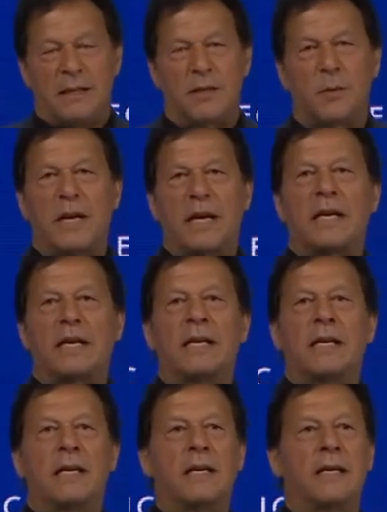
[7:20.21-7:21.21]
So when I
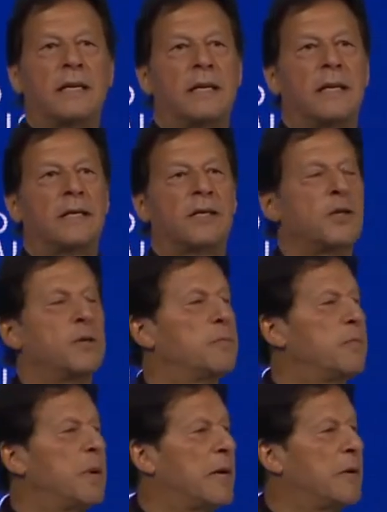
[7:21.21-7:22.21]

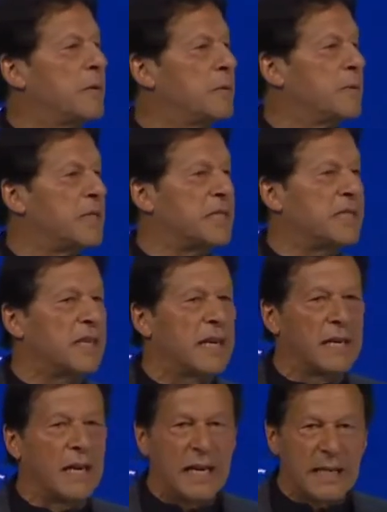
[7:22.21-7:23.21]
assumed power,
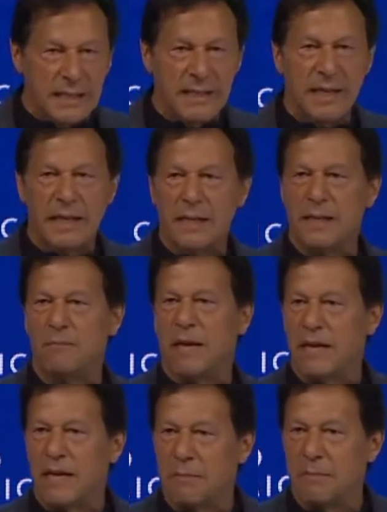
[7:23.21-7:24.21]

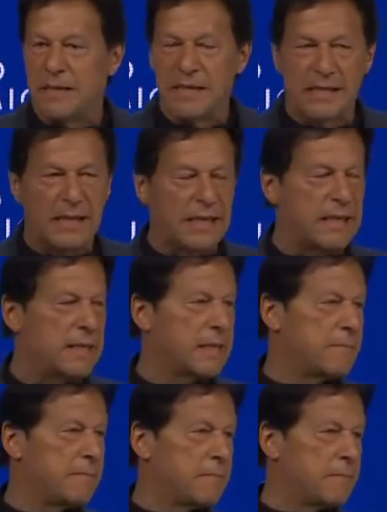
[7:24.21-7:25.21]
my government decided
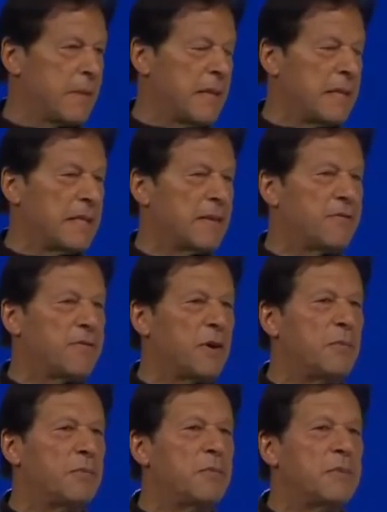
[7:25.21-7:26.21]
that
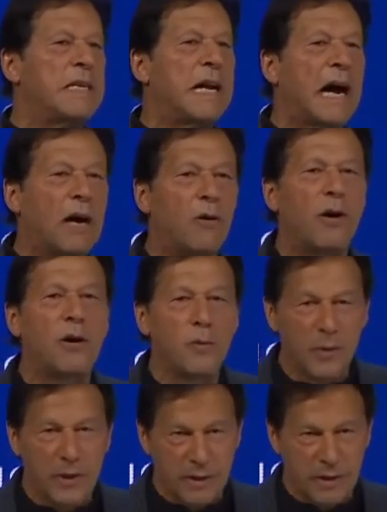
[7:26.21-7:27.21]
from now
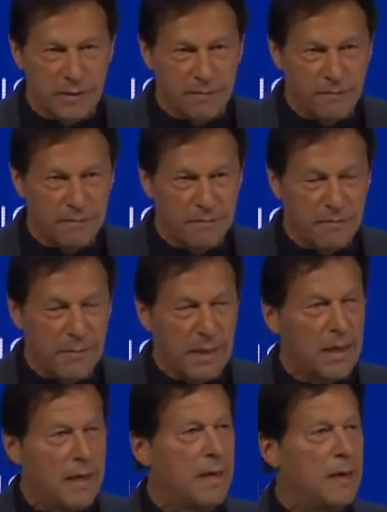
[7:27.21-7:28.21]
onwards,
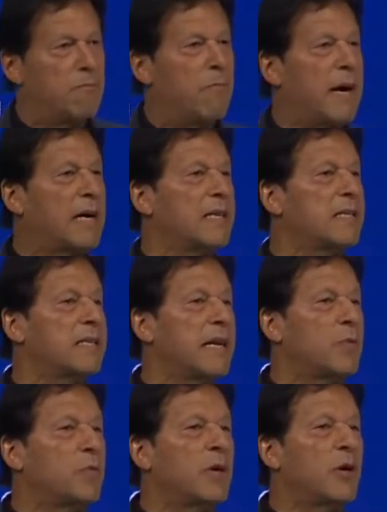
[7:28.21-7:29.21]

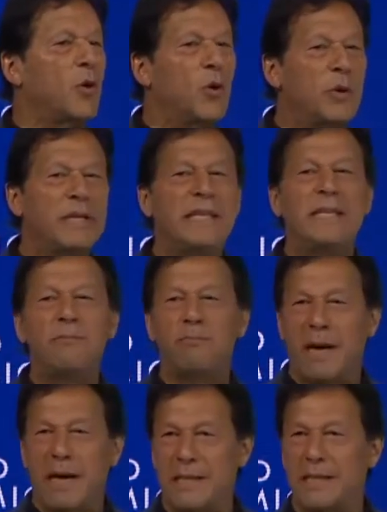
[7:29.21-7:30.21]
Pakistan will only
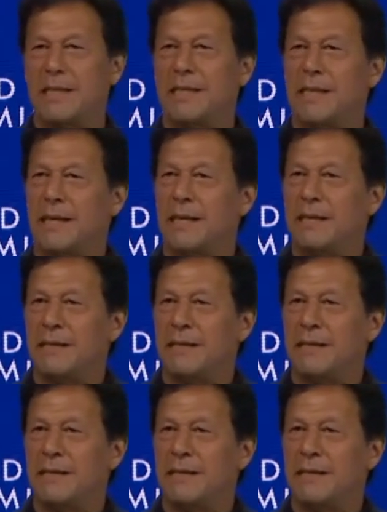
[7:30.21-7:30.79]
partner